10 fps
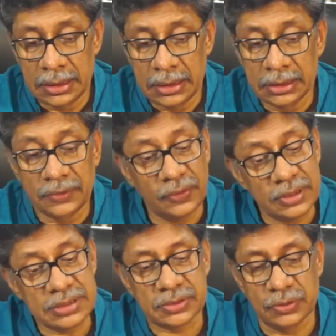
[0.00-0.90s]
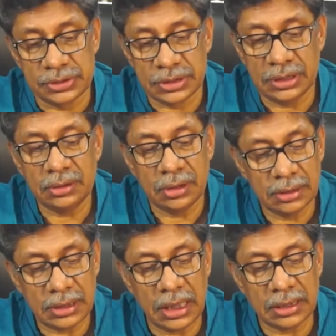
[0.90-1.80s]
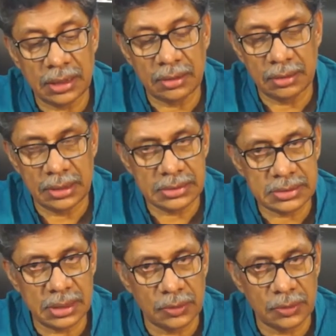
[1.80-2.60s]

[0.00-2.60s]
the first question that is